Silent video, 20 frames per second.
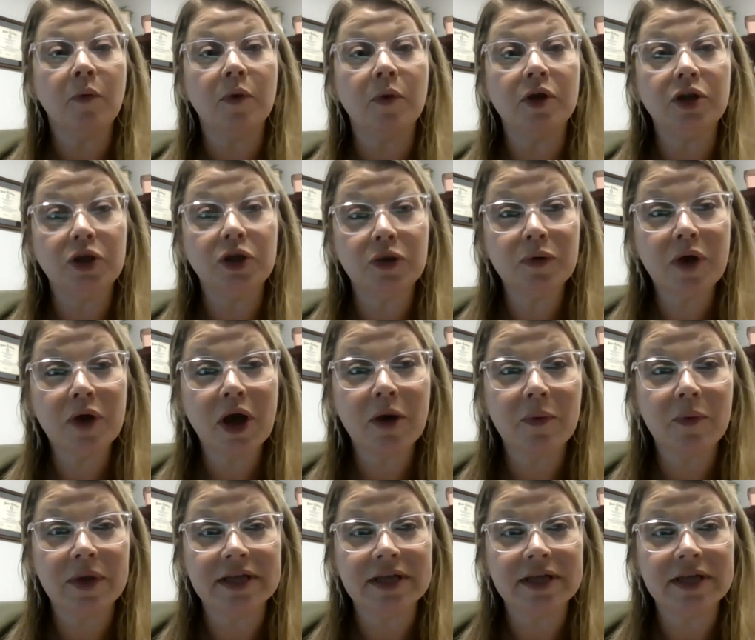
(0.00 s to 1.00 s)
When you
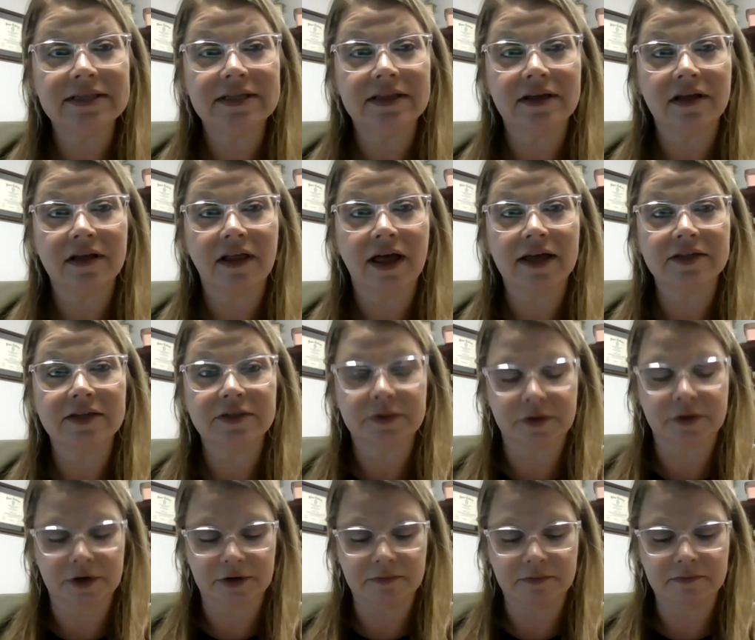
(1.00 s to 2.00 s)
go into the
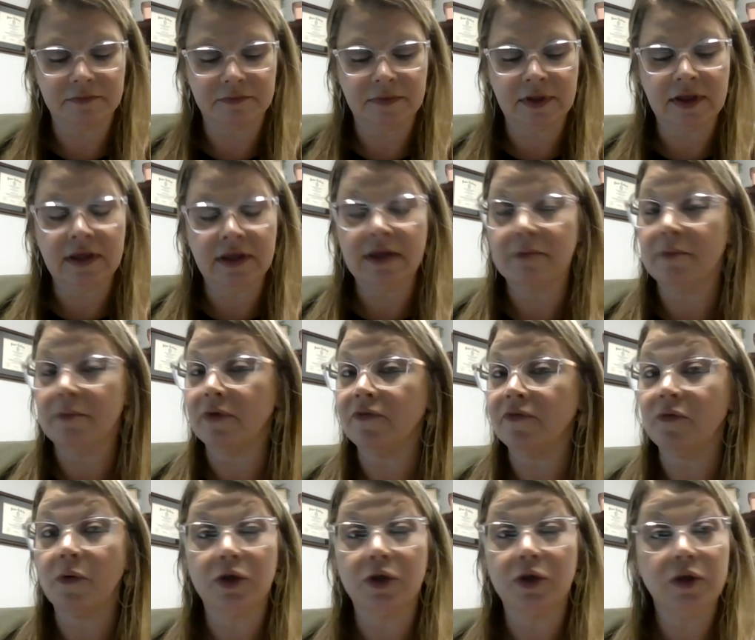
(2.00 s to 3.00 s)
classroom,
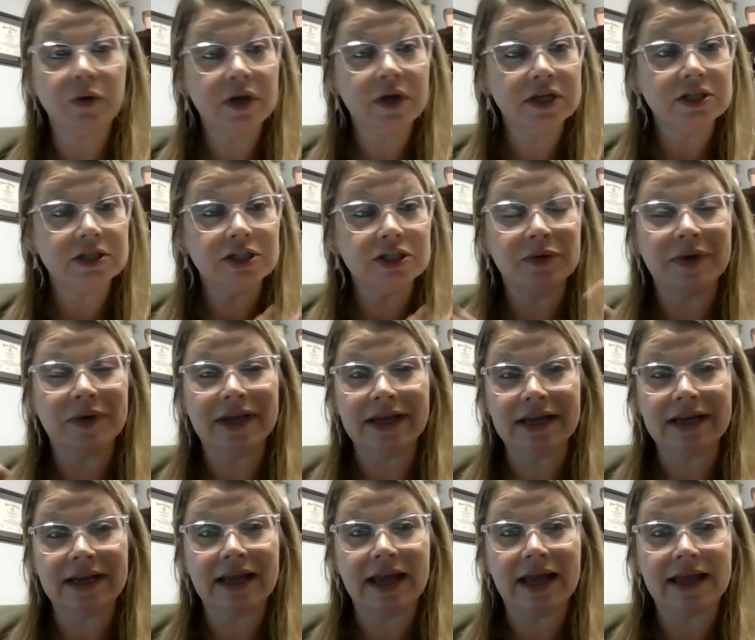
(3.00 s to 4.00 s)
before you can do
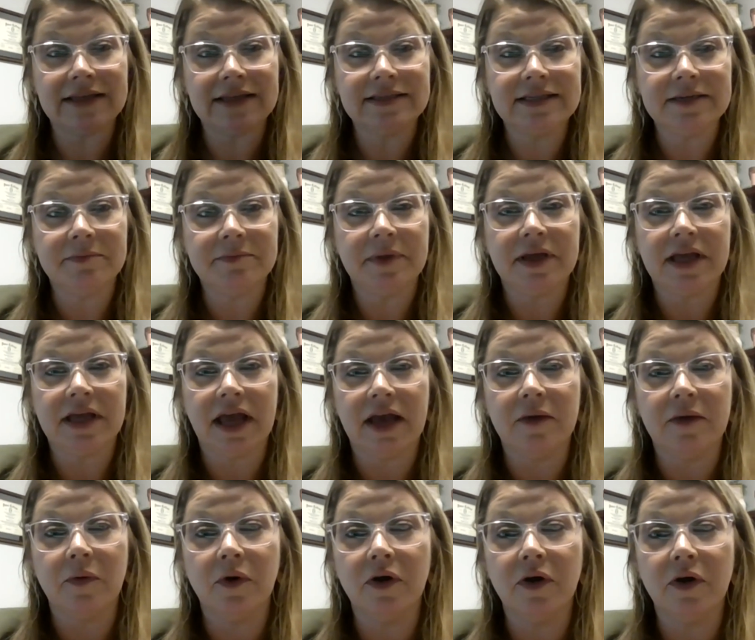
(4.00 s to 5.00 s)
any
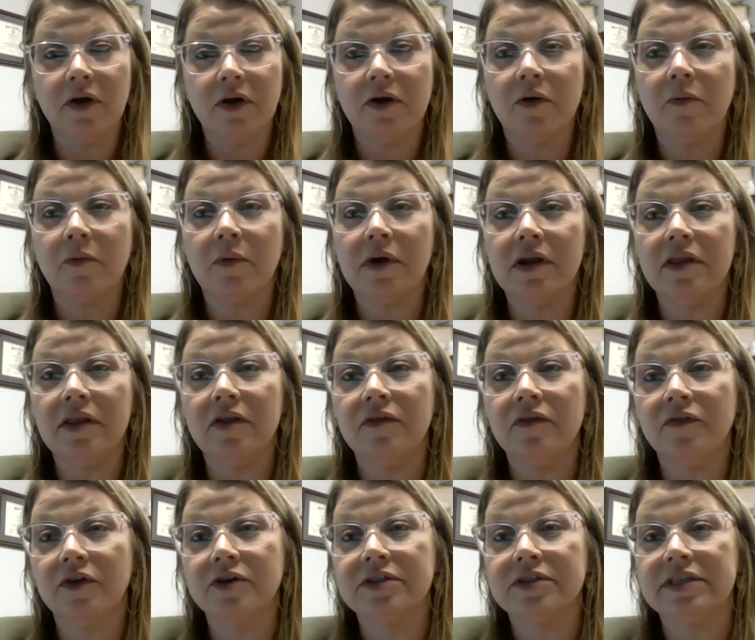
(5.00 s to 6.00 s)
EdTPA work, one of the
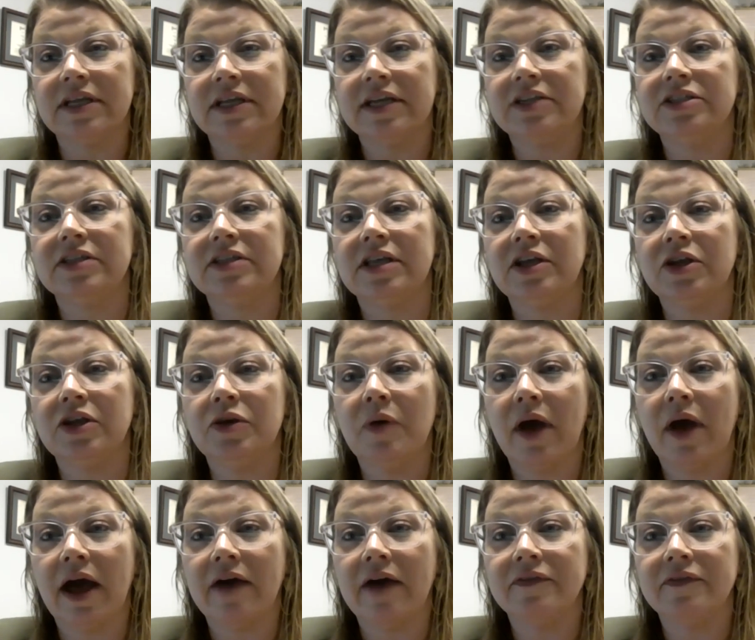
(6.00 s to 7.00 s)
first things that you
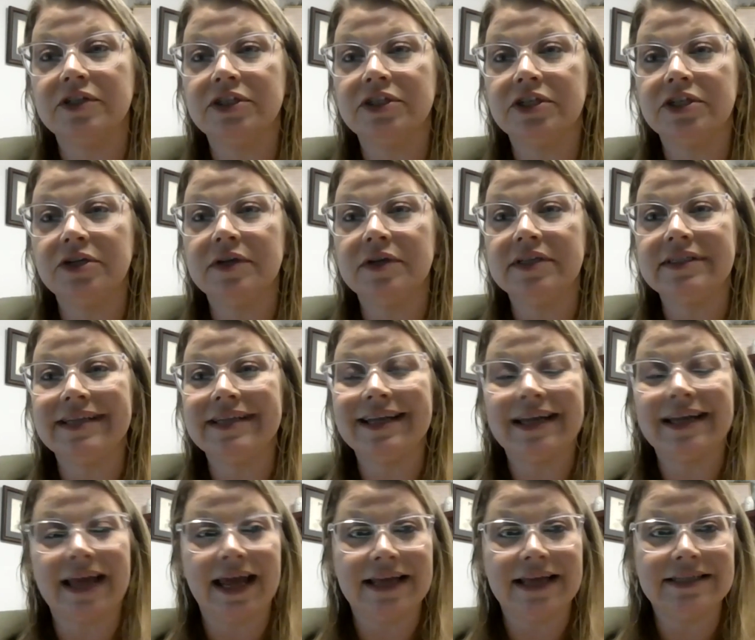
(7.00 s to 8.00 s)
have to do is
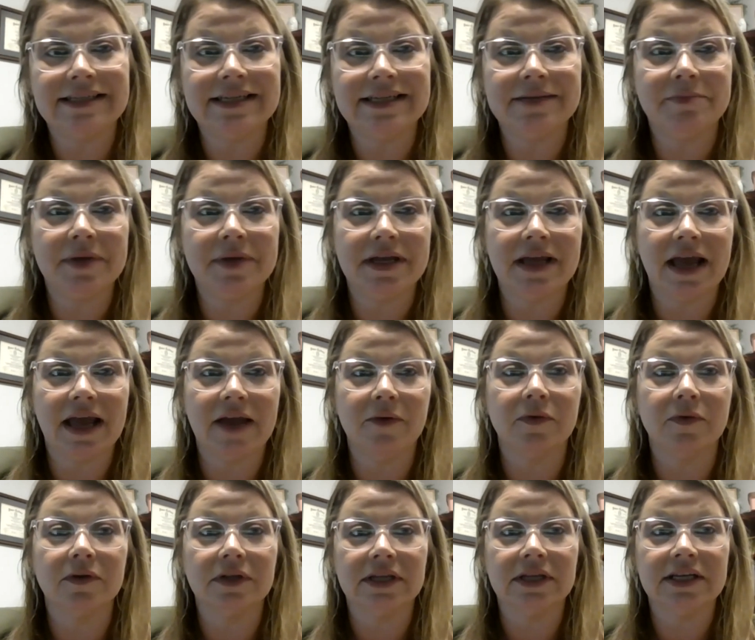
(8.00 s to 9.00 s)
get EdTPA
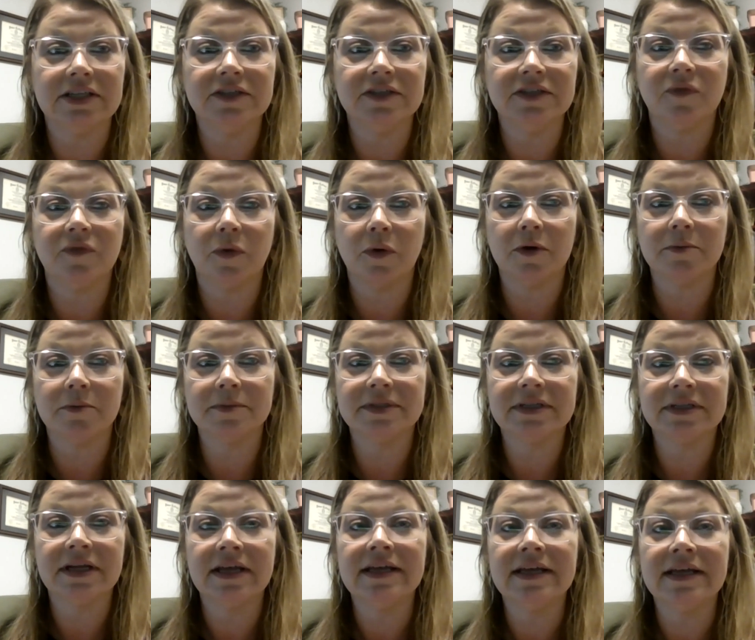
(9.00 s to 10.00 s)
release
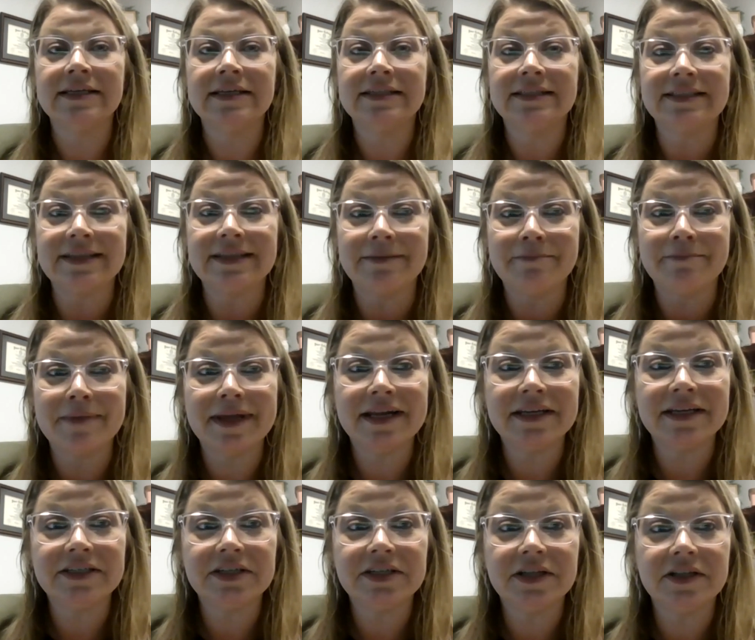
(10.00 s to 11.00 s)
forms
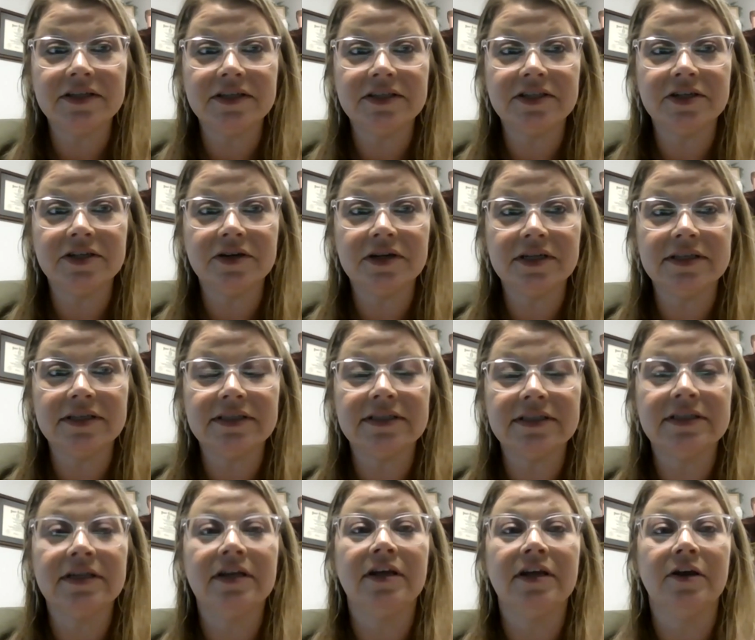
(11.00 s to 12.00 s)
submitted to the
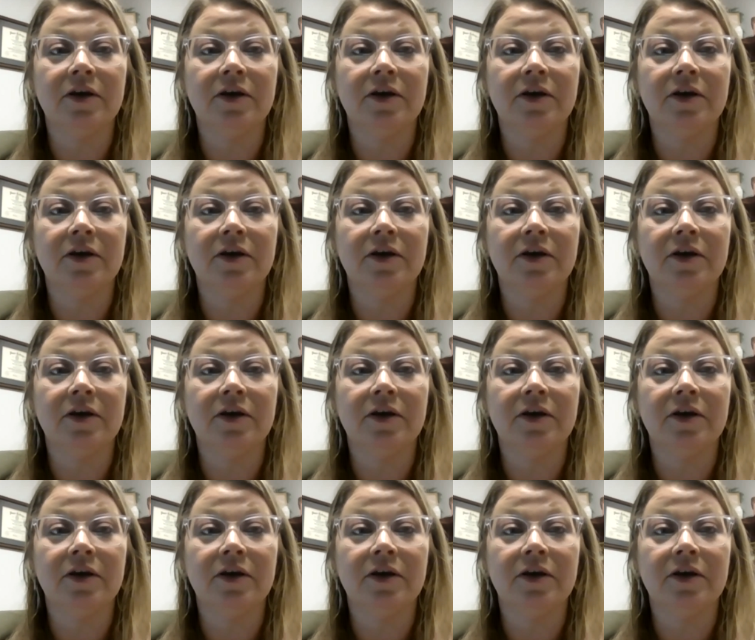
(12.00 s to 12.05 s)
students,